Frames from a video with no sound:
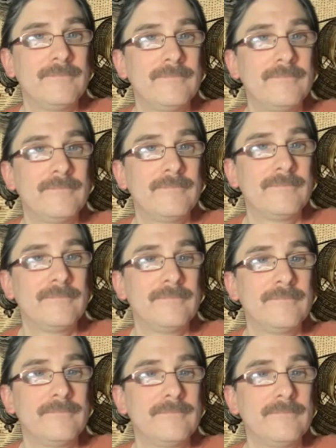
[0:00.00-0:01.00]

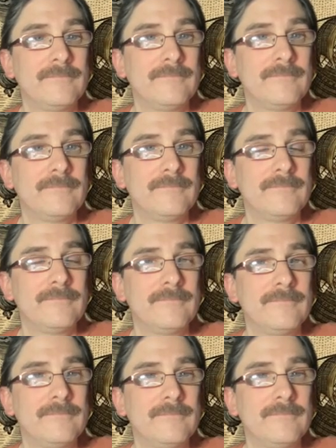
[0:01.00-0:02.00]

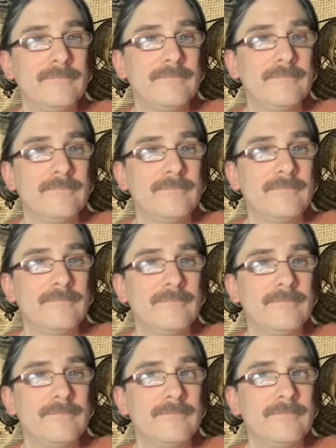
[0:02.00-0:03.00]

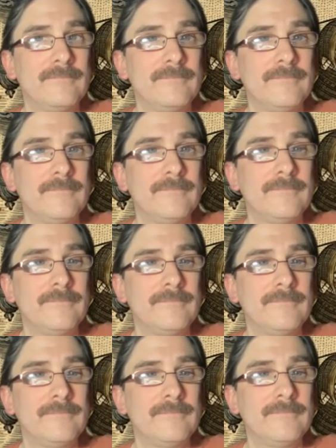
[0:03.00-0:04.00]

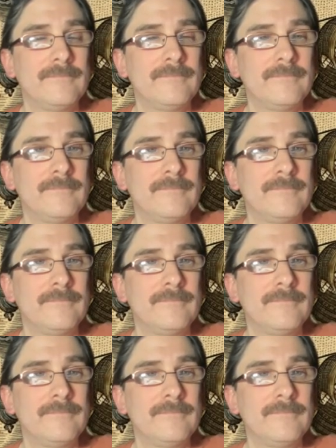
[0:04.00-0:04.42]
[no speech]